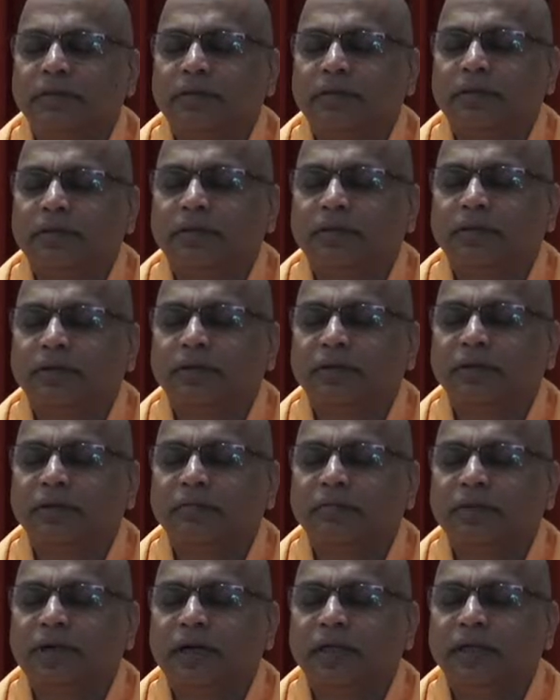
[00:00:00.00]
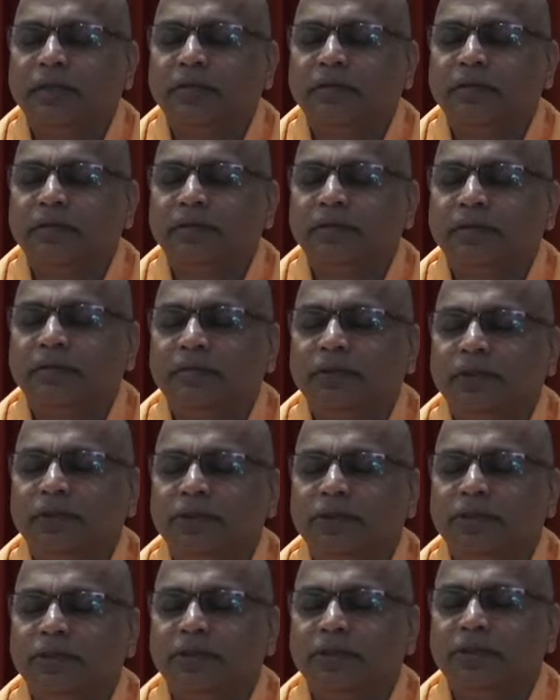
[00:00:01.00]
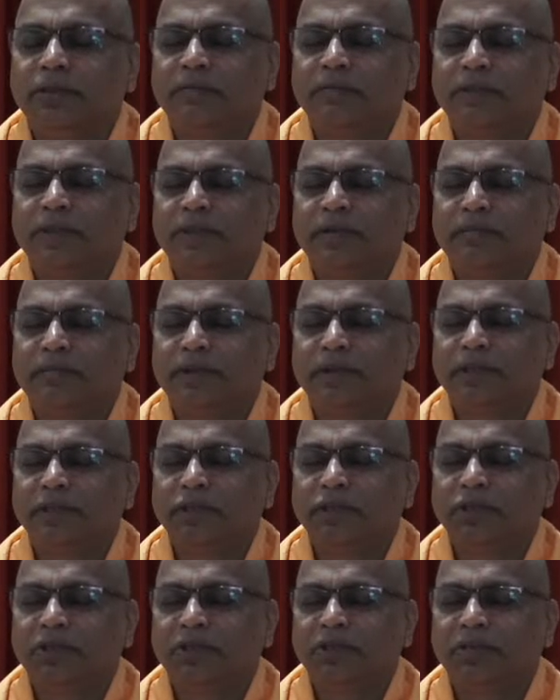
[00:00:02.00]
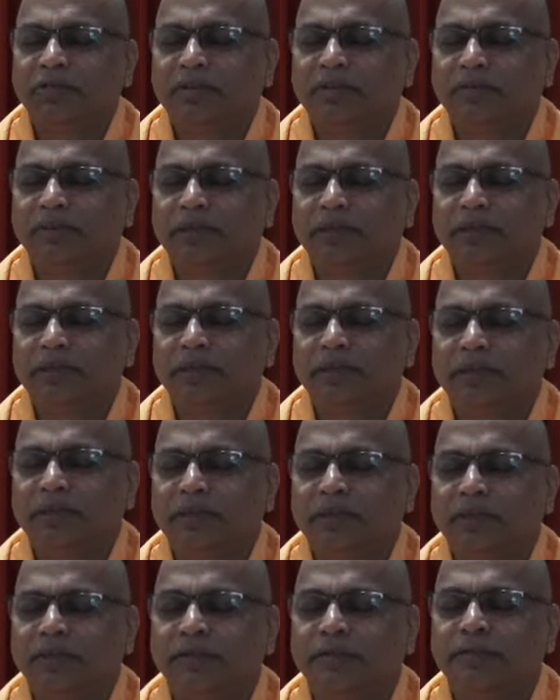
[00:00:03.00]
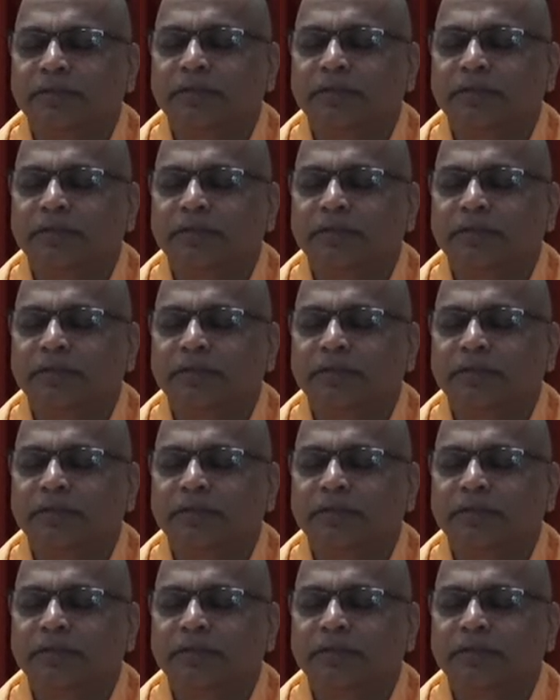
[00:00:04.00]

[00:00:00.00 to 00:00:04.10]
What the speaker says: Hold your mind to the process of the repetition of the mantra.